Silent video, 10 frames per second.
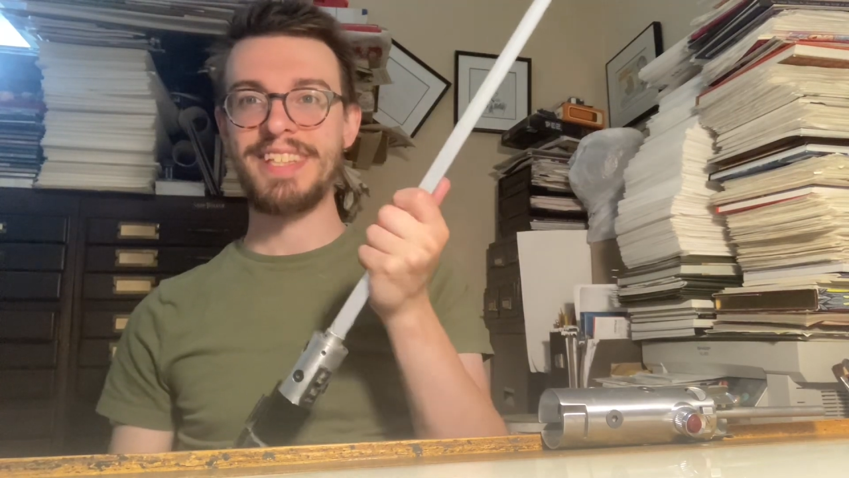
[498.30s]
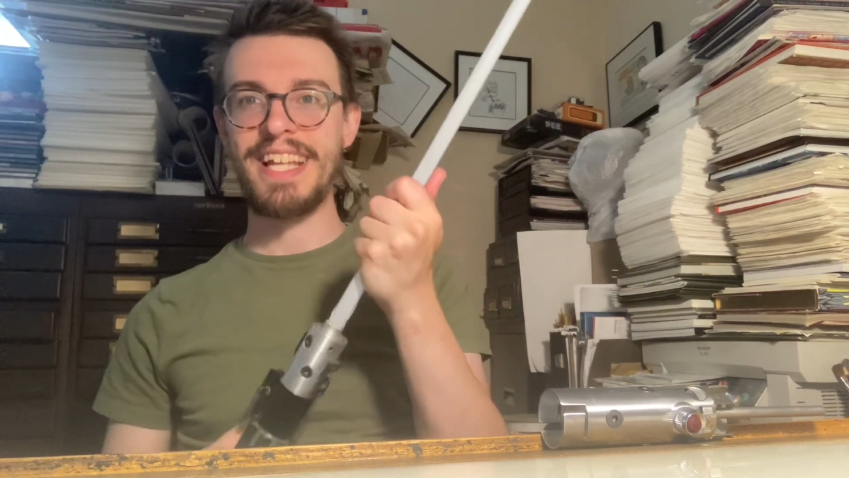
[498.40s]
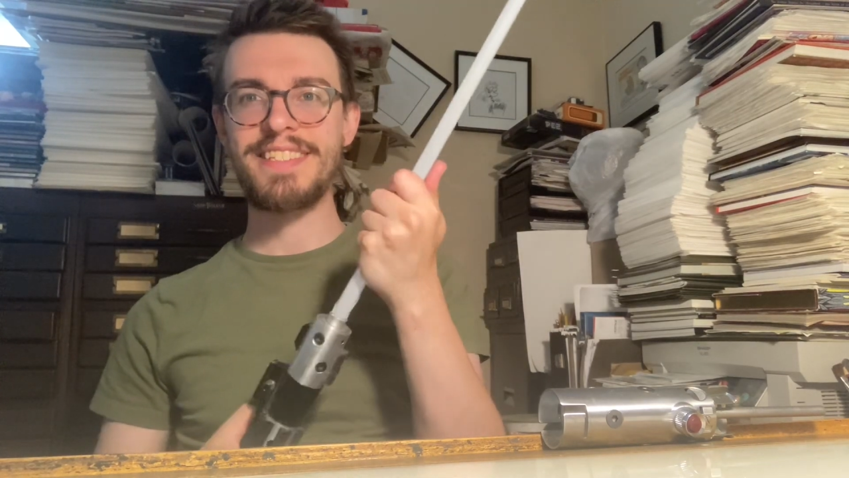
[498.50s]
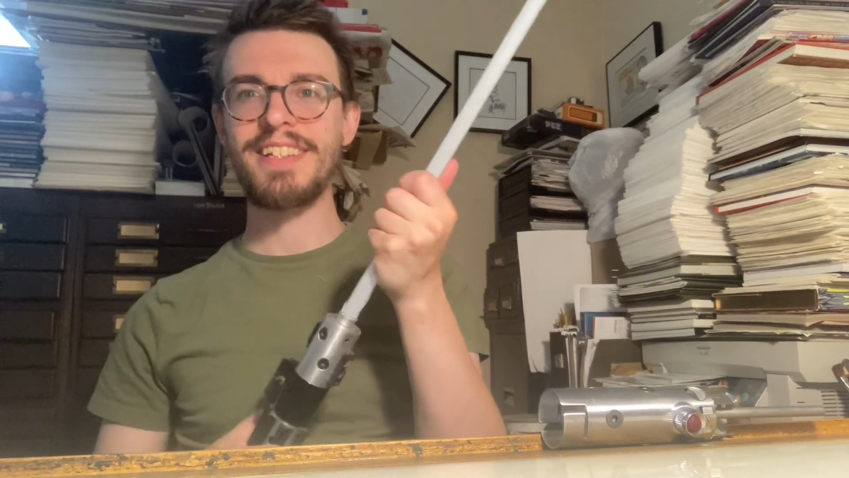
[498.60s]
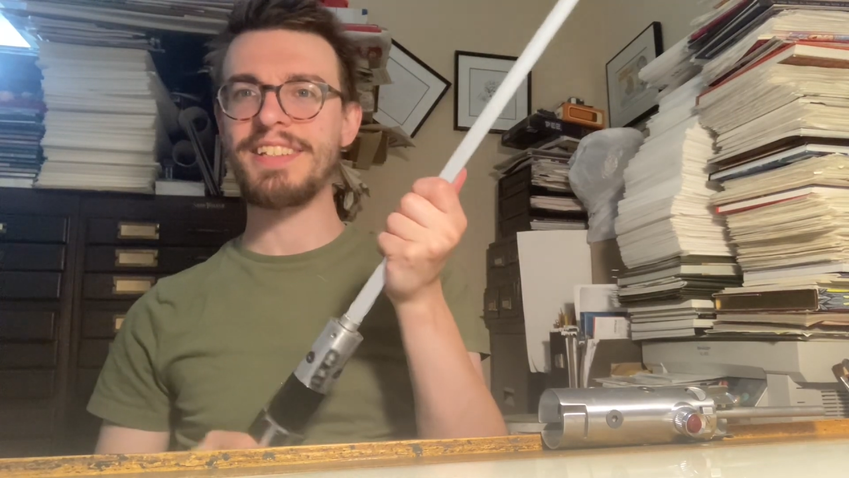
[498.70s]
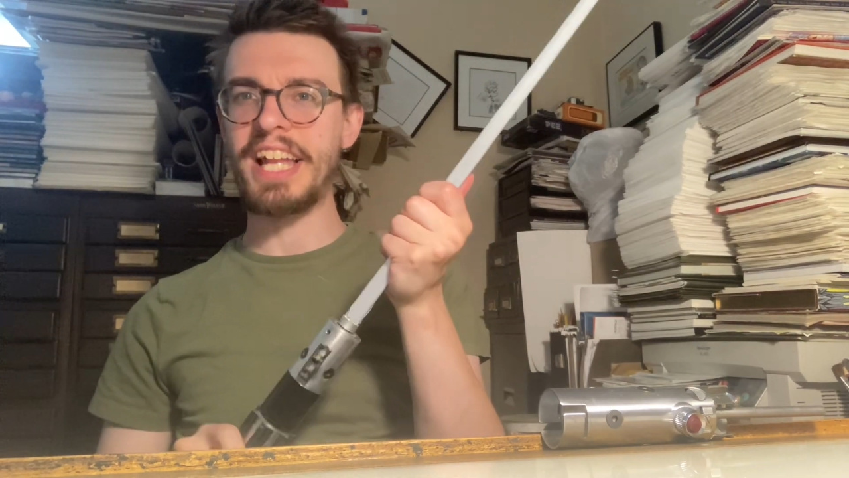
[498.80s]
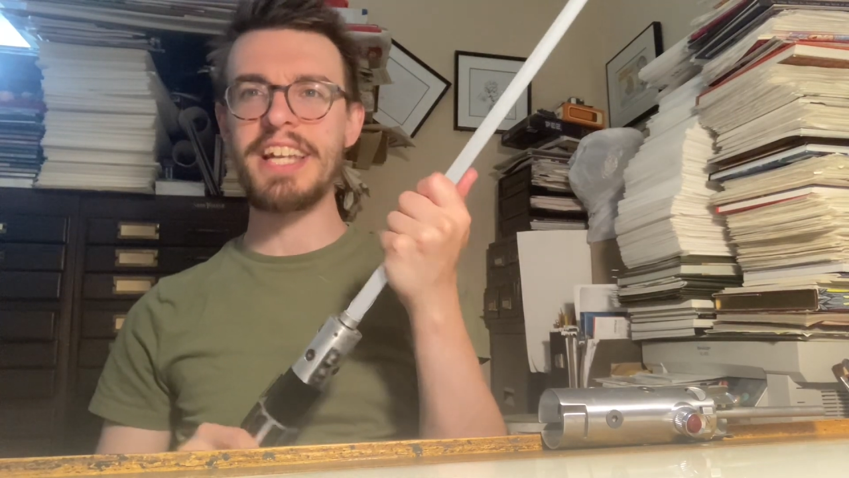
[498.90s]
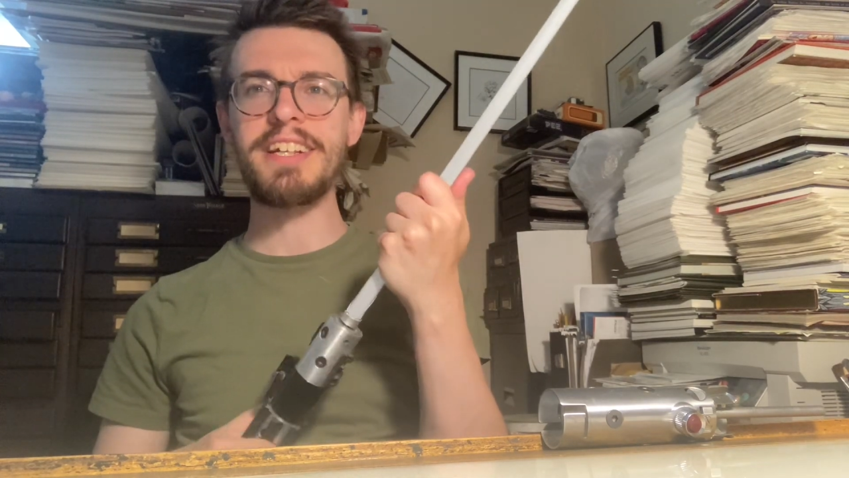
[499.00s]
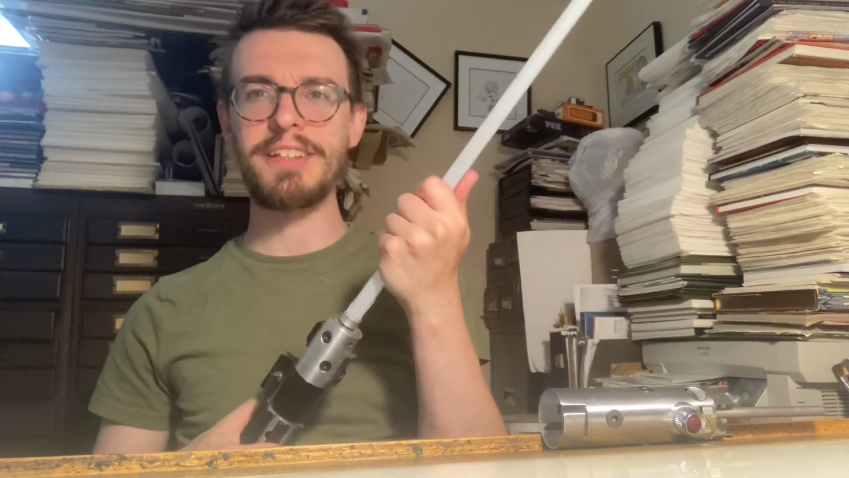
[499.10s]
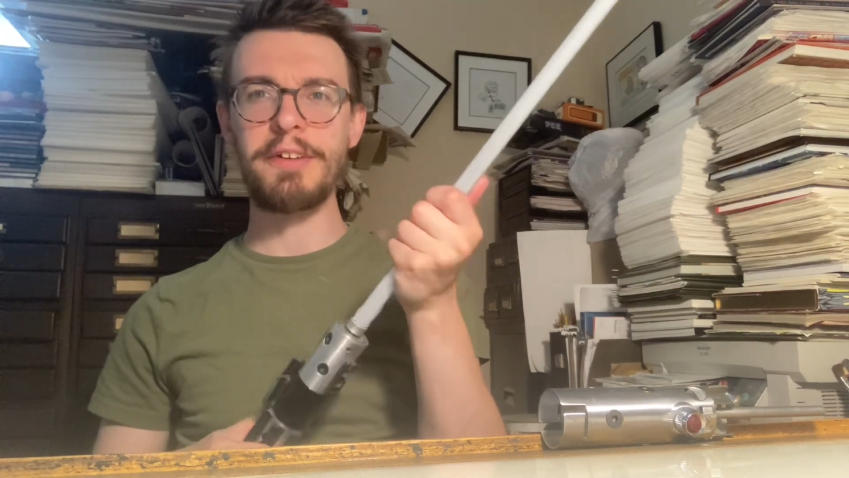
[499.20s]
it's a
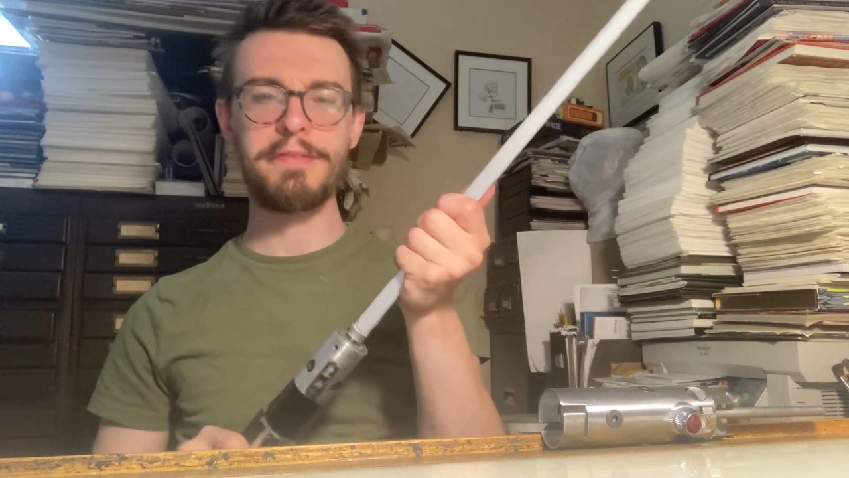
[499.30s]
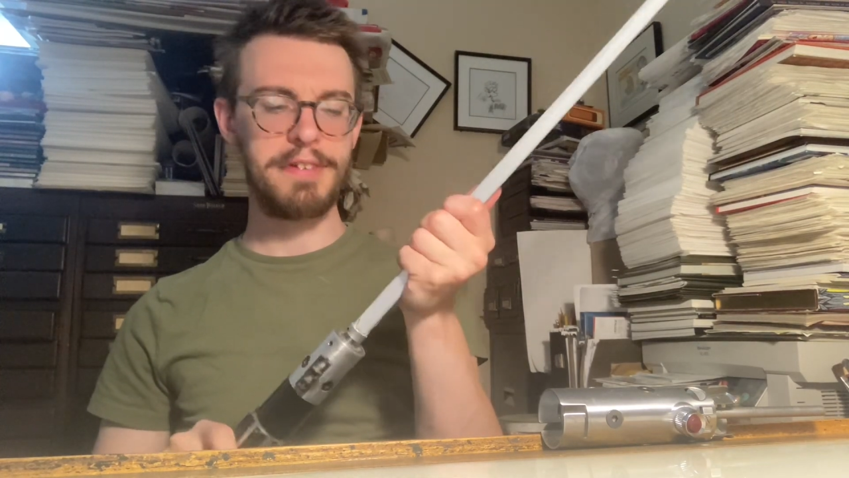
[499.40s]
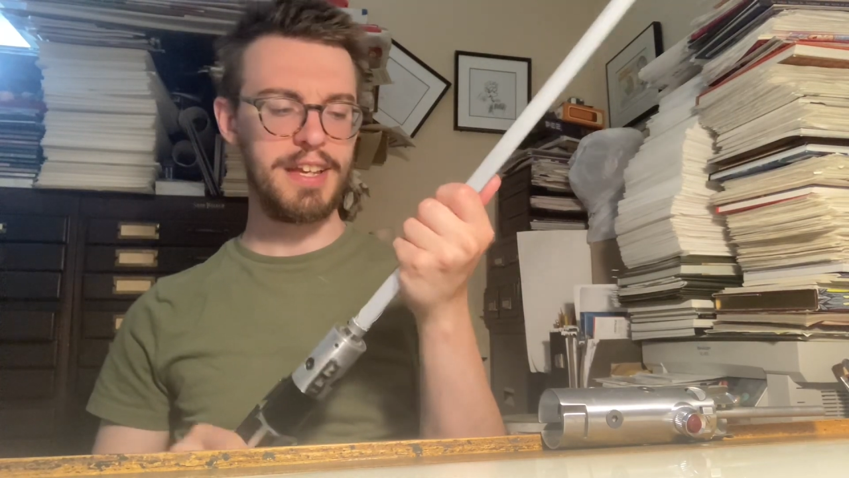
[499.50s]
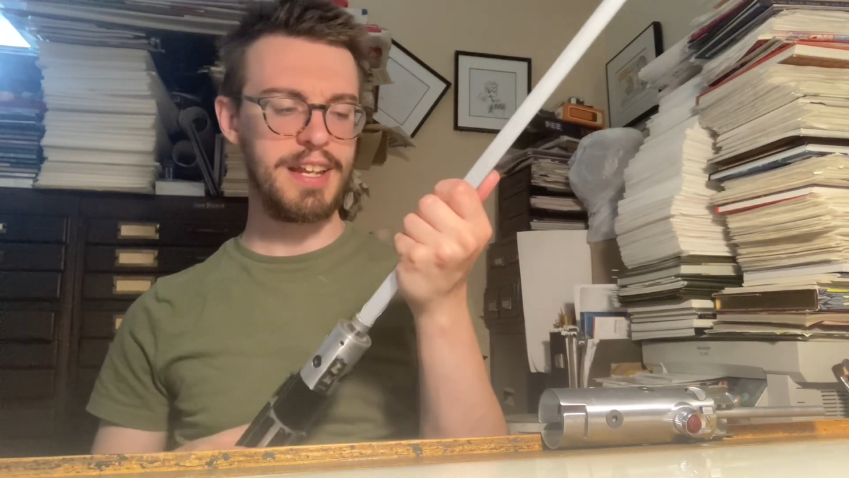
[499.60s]
light glove fit.